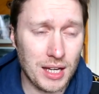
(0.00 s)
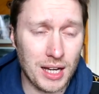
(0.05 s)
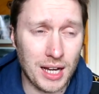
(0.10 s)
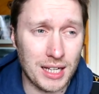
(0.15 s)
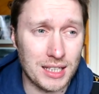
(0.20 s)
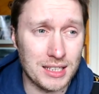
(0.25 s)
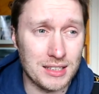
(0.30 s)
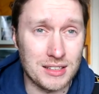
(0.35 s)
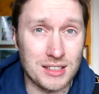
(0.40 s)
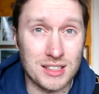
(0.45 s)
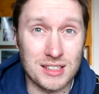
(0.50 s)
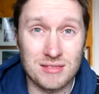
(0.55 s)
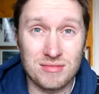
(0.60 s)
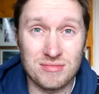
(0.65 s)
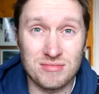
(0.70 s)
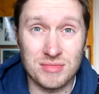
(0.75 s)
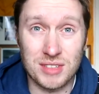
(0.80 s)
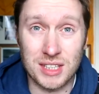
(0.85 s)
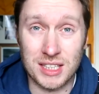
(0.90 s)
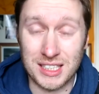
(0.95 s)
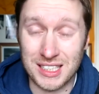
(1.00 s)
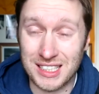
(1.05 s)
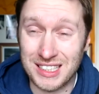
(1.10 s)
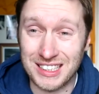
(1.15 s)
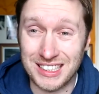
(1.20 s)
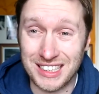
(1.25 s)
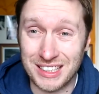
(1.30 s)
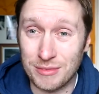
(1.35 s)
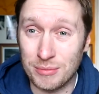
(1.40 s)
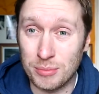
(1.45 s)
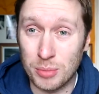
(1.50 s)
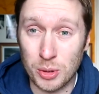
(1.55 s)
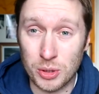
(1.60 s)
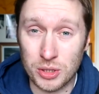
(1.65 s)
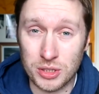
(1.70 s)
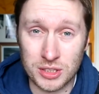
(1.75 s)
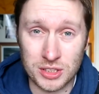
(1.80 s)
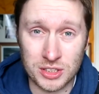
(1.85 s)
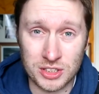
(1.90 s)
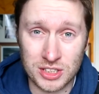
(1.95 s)
And they didn't give
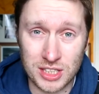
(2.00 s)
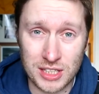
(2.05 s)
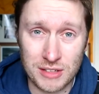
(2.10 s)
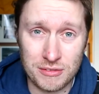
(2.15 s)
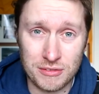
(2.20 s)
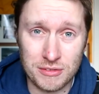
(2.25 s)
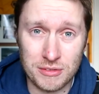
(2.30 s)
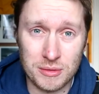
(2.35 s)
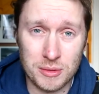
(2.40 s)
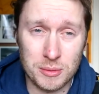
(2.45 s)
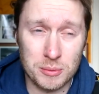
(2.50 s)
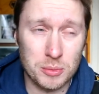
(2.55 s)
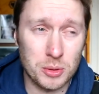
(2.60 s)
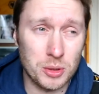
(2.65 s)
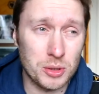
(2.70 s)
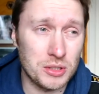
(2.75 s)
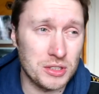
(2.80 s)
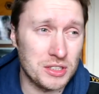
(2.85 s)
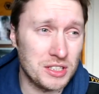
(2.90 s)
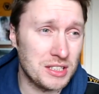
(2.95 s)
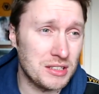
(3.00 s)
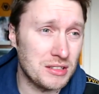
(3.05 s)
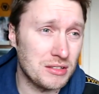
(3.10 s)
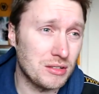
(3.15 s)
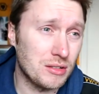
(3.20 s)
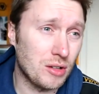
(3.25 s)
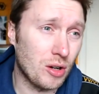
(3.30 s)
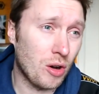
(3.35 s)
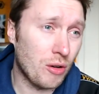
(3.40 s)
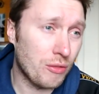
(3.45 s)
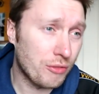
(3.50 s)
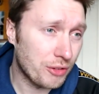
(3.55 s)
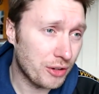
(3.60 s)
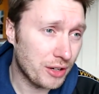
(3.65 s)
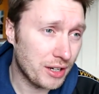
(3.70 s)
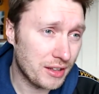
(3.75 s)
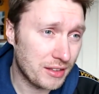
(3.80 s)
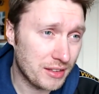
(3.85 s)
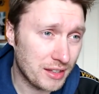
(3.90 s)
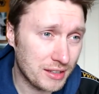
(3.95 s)
Burton a sniff. Burton didn't
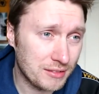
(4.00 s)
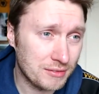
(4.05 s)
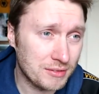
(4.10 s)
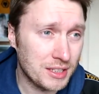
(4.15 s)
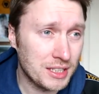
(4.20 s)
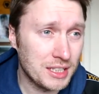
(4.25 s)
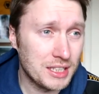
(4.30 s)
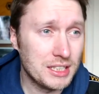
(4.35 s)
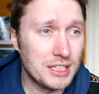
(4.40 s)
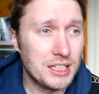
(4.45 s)
offer anything.